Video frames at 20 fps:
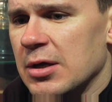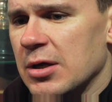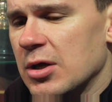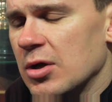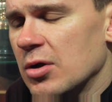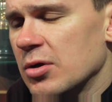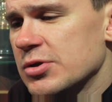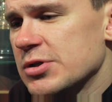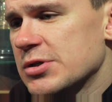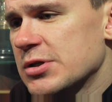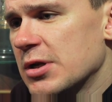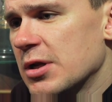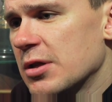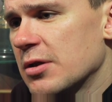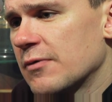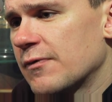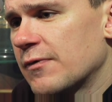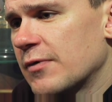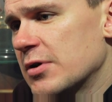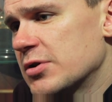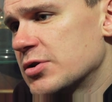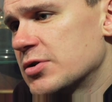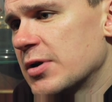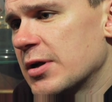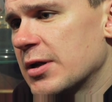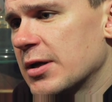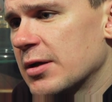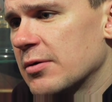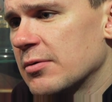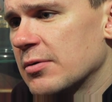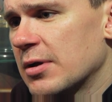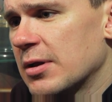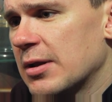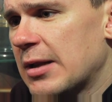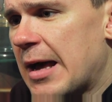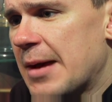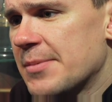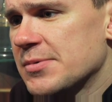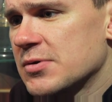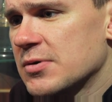you know, just another frustrating
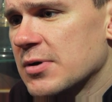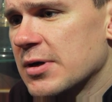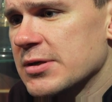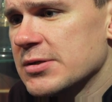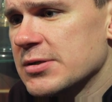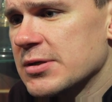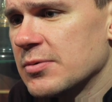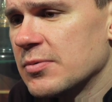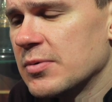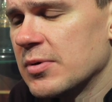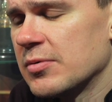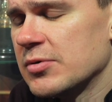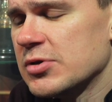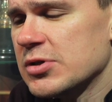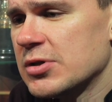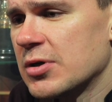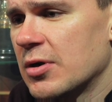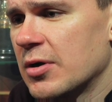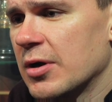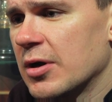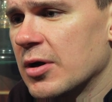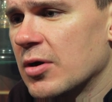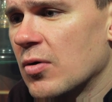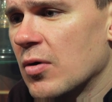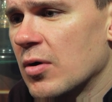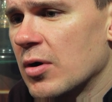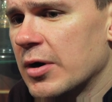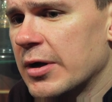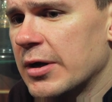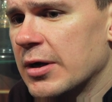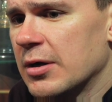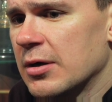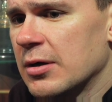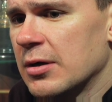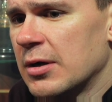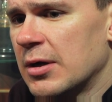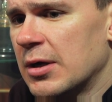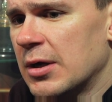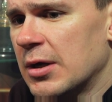lapse for us. We were just turning a corner here.